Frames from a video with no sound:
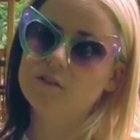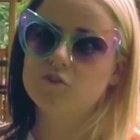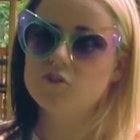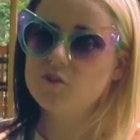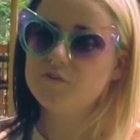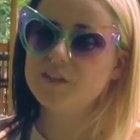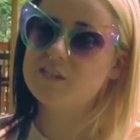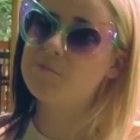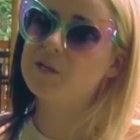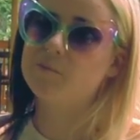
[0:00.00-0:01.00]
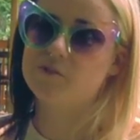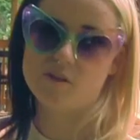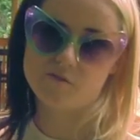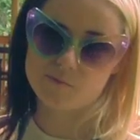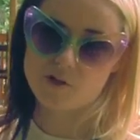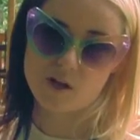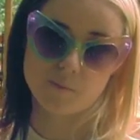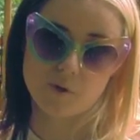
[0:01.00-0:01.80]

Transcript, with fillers: Just don't forget to pick up your son from soccer